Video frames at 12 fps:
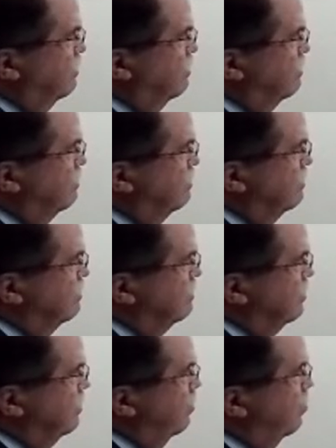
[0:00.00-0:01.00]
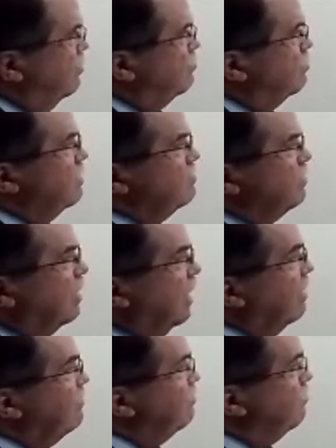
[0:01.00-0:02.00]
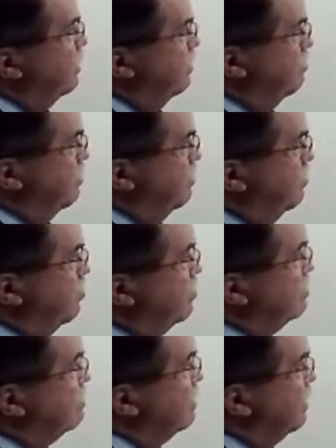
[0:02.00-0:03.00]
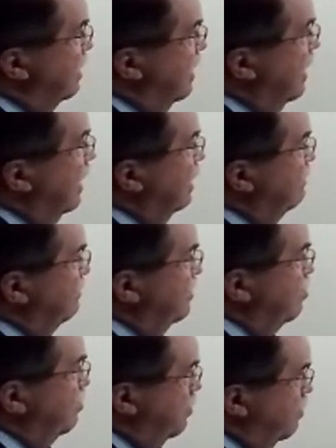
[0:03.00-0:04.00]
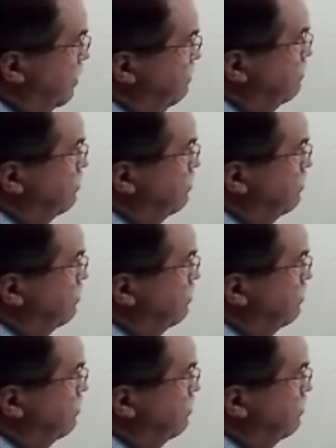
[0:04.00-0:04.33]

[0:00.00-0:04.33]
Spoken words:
years. Which means a lot of people were still alive that would